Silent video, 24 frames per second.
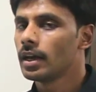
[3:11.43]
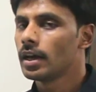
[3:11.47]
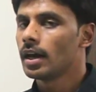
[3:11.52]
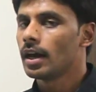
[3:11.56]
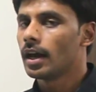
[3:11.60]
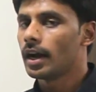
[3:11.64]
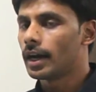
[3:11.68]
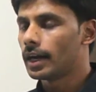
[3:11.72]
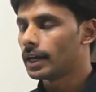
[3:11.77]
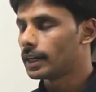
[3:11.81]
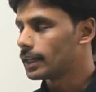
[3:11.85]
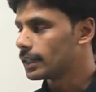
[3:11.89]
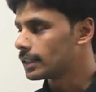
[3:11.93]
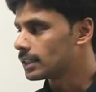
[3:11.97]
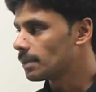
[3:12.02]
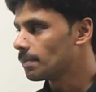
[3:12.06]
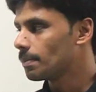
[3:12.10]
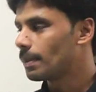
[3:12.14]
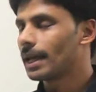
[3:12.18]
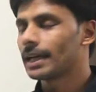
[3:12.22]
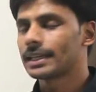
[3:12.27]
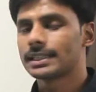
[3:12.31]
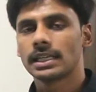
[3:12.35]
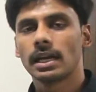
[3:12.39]
And the
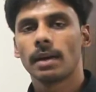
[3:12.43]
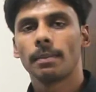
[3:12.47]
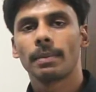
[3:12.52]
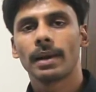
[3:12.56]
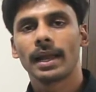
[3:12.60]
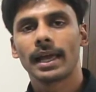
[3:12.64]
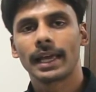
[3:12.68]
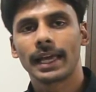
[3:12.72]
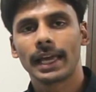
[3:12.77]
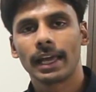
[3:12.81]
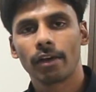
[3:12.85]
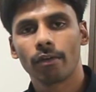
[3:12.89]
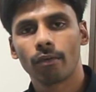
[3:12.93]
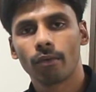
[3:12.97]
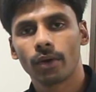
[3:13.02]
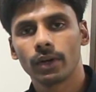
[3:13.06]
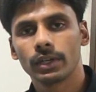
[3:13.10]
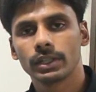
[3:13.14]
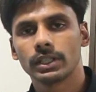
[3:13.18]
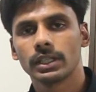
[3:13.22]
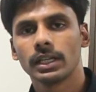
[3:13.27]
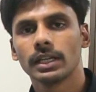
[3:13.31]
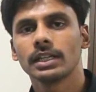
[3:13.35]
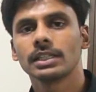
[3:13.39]
simple example I gave
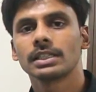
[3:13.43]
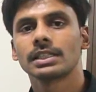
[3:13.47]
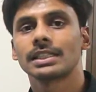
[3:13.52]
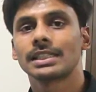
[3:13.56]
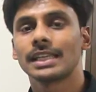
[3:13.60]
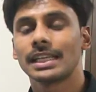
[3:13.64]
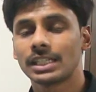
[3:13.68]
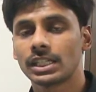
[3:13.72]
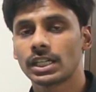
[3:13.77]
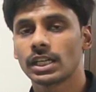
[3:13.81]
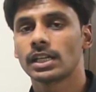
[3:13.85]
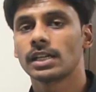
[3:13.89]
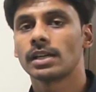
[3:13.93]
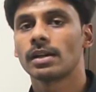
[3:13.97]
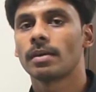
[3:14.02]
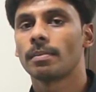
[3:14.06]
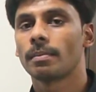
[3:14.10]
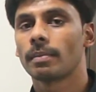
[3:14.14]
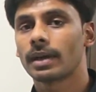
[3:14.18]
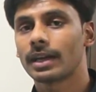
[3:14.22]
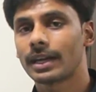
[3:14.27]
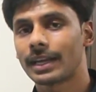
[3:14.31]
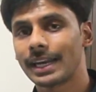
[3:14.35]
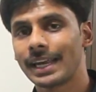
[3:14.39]
was the session
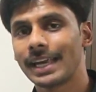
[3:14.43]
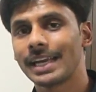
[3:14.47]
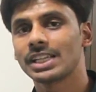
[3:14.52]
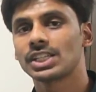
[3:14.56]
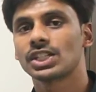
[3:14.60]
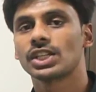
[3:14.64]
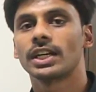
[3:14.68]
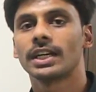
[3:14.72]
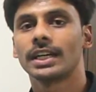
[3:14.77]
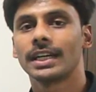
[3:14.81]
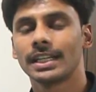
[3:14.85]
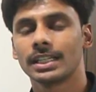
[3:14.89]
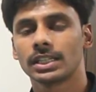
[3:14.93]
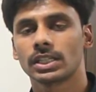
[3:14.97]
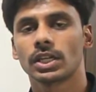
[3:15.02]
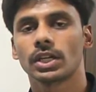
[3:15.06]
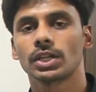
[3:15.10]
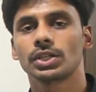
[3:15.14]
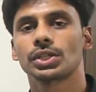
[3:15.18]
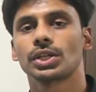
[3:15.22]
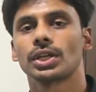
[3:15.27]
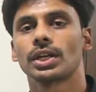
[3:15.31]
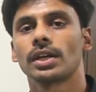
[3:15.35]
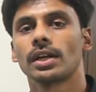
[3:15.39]
creation and
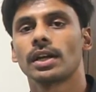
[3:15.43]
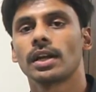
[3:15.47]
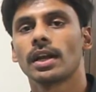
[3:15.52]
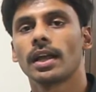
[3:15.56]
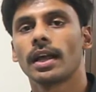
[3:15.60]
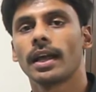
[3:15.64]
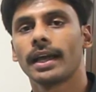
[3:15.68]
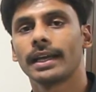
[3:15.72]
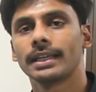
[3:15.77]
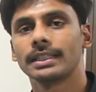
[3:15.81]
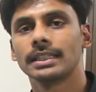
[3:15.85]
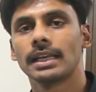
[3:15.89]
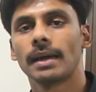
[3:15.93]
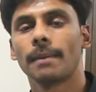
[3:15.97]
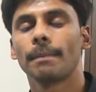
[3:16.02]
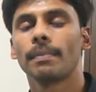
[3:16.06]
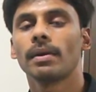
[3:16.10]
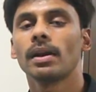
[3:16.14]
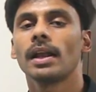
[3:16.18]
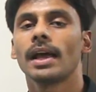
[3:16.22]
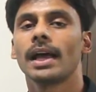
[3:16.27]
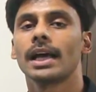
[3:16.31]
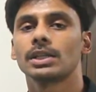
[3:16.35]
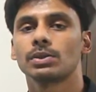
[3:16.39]
destruction
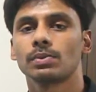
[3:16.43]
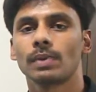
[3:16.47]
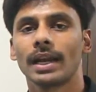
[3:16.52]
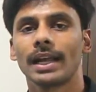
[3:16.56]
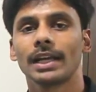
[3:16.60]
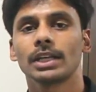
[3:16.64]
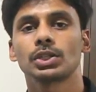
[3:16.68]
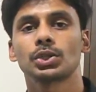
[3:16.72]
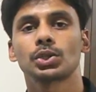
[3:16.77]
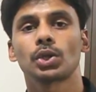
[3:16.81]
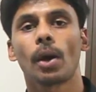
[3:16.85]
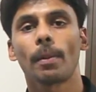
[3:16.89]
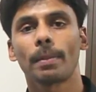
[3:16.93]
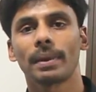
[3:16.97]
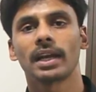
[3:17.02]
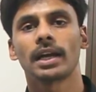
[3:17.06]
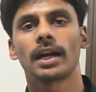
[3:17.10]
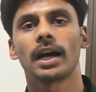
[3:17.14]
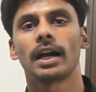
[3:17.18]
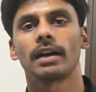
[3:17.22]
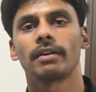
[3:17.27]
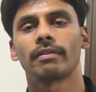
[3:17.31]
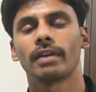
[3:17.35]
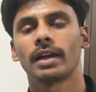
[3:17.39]
example, as well as shopping
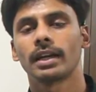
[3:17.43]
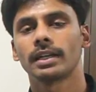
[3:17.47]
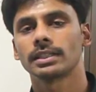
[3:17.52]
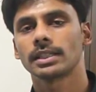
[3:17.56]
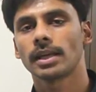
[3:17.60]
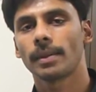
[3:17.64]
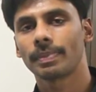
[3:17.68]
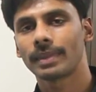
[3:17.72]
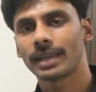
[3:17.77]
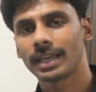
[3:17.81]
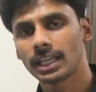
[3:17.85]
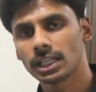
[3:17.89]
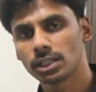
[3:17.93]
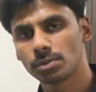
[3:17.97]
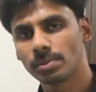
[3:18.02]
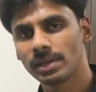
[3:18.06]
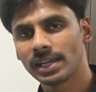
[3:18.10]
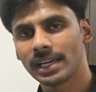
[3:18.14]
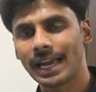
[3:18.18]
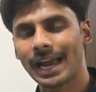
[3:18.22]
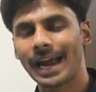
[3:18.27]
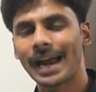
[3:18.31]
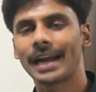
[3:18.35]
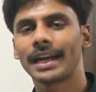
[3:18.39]
cart. When something is
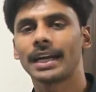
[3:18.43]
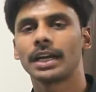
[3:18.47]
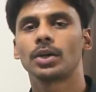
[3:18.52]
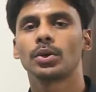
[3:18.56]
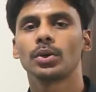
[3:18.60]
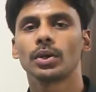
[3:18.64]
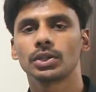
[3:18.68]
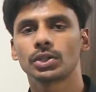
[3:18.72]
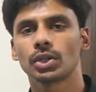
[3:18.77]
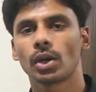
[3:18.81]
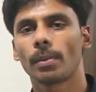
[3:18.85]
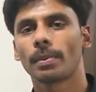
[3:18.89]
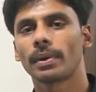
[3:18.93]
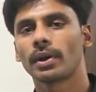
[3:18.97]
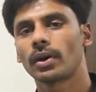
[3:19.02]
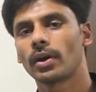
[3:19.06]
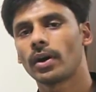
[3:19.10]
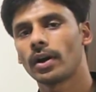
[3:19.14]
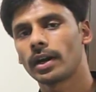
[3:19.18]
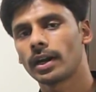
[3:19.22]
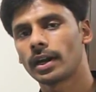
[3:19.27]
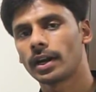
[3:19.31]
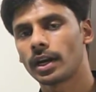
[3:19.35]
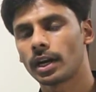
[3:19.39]
being added to a shopping
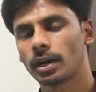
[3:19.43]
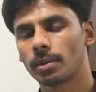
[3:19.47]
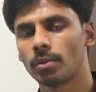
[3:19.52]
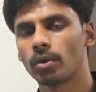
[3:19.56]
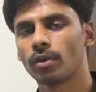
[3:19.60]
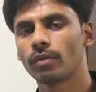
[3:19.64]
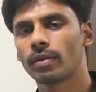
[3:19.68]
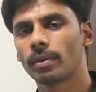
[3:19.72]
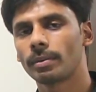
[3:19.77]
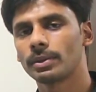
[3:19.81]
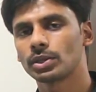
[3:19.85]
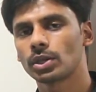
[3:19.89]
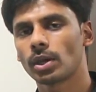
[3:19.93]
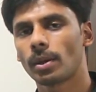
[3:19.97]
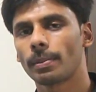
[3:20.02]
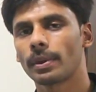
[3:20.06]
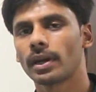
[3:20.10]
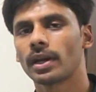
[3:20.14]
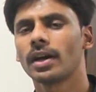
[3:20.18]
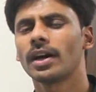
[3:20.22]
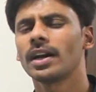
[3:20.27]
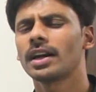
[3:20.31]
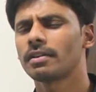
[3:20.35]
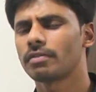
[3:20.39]
cart and removed from a
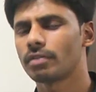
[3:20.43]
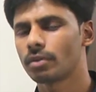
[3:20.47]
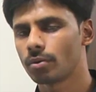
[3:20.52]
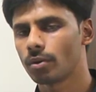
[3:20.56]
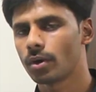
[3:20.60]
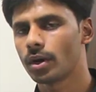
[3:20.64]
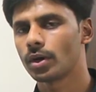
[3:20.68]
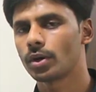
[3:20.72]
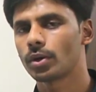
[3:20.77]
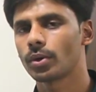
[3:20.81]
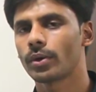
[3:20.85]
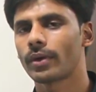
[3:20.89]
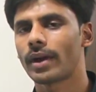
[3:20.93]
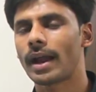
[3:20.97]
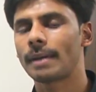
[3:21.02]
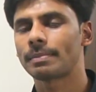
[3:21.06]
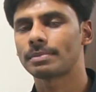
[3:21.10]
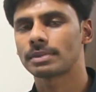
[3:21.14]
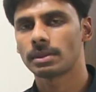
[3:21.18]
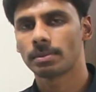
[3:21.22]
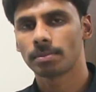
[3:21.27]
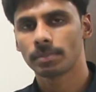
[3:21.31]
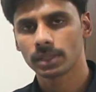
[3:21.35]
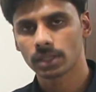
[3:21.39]
shopping cart, if you want to
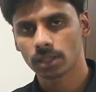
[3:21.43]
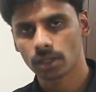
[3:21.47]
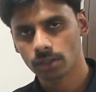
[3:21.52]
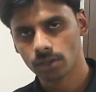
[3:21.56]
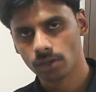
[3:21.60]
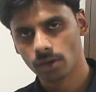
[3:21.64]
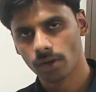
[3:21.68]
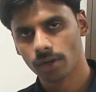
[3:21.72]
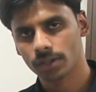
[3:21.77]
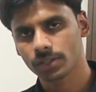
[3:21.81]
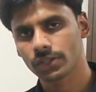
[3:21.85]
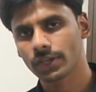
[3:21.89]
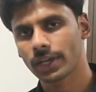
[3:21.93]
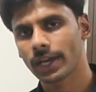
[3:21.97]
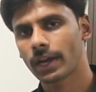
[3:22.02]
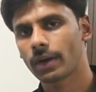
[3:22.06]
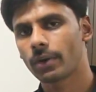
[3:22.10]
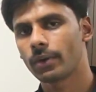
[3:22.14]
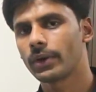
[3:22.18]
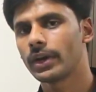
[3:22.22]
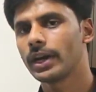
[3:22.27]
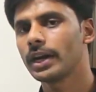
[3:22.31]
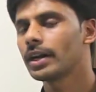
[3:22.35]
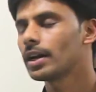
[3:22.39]
wrap some business logic
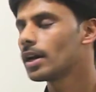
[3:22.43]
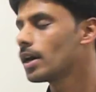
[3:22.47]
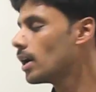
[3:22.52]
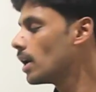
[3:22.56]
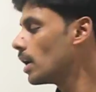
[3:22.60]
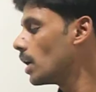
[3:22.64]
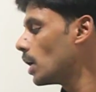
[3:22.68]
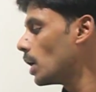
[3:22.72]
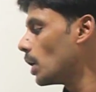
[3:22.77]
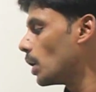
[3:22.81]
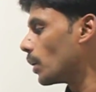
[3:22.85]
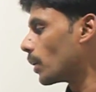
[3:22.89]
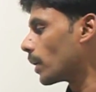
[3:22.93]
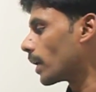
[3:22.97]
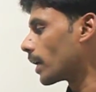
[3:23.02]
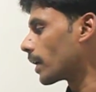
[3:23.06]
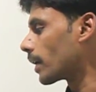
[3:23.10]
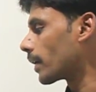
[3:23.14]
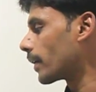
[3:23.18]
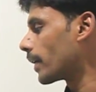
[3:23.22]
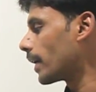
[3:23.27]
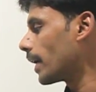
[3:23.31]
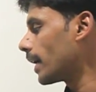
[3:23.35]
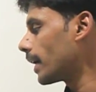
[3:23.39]
around it, you can
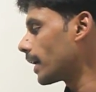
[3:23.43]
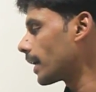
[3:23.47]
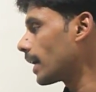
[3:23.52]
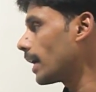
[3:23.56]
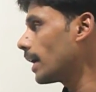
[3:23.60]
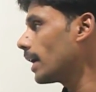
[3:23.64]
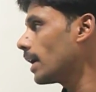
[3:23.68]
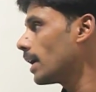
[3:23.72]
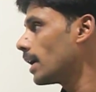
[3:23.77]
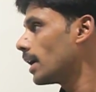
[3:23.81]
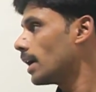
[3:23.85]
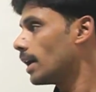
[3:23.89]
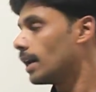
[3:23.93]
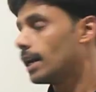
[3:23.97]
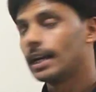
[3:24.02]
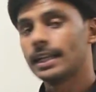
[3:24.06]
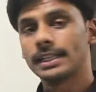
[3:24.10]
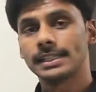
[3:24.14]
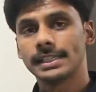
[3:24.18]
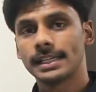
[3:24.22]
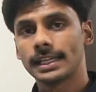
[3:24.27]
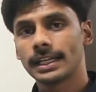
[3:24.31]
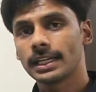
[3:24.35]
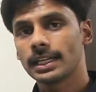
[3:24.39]
create a
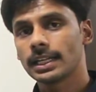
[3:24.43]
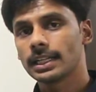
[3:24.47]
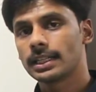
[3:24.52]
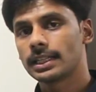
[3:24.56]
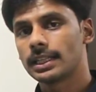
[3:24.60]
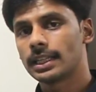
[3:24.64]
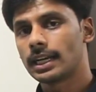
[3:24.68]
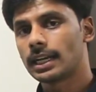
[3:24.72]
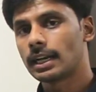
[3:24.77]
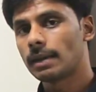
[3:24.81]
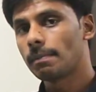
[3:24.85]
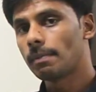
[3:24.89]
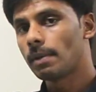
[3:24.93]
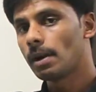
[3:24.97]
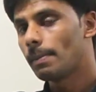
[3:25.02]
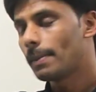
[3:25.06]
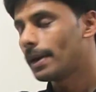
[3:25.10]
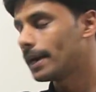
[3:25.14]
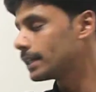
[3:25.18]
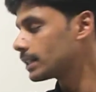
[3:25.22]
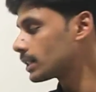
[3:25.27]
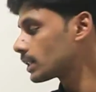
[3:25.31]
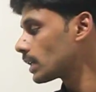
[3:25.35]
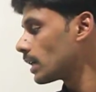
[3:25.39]
listener that
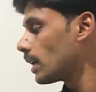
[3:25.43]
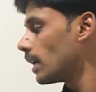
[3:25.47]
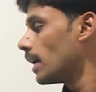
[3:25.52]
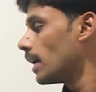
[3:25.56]
implements